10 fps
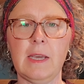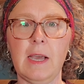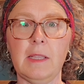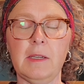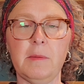
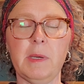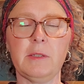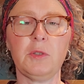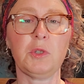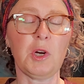a little bit
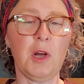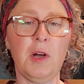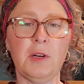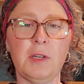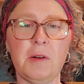
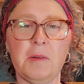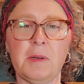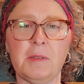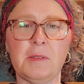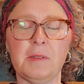strong going
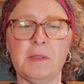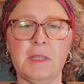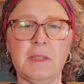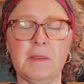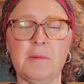on to
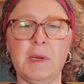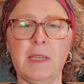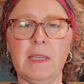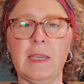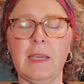into the
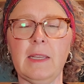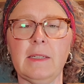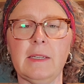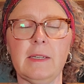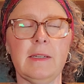weekend.
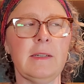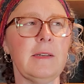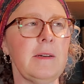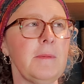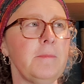
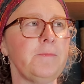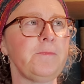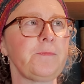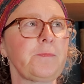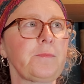Um,
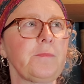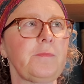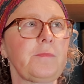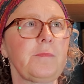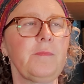
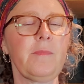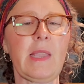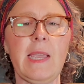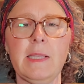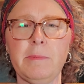
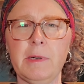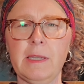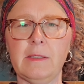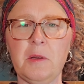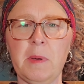it's pretty
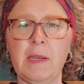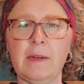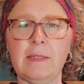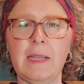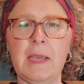gloomy
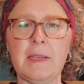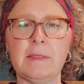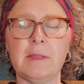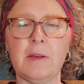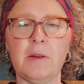here today,
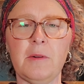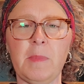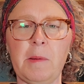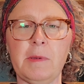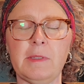so
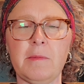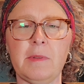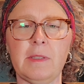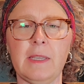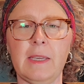maybe
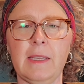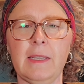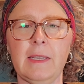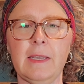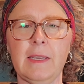something that
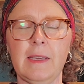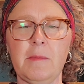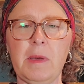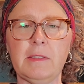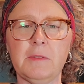
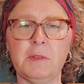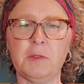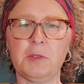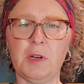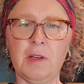makes us feel
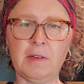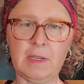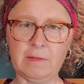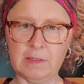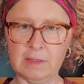strong,
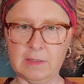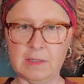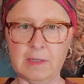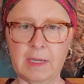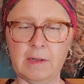gives us a
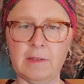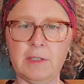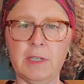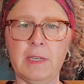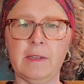little
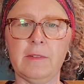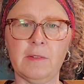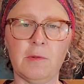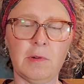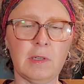energy, and
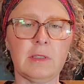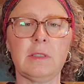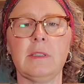of course,